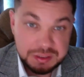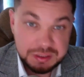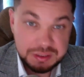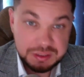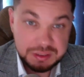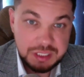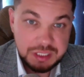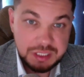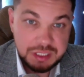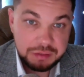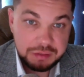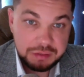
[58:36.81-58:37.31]

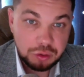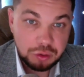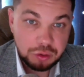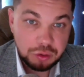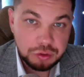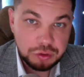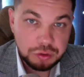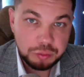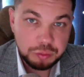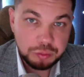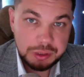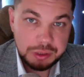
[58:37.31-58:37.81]
the
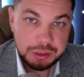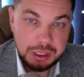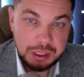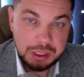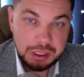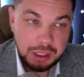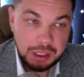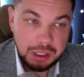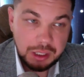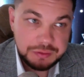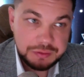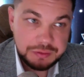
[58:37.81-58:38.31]
possibility to
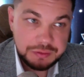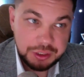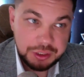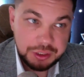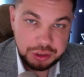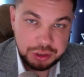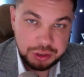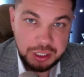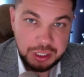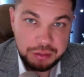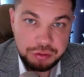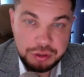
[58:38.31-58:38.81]
give the
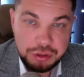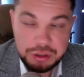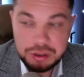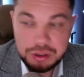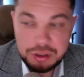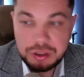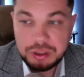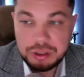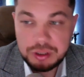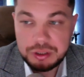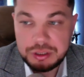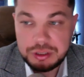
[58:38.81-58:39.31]
access to
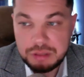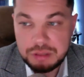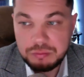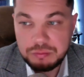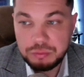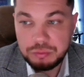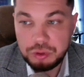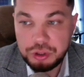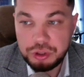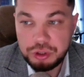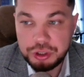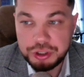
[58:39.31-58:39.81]
all
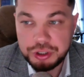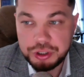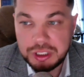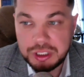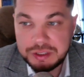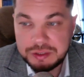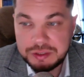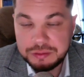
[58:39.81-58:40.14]
willing,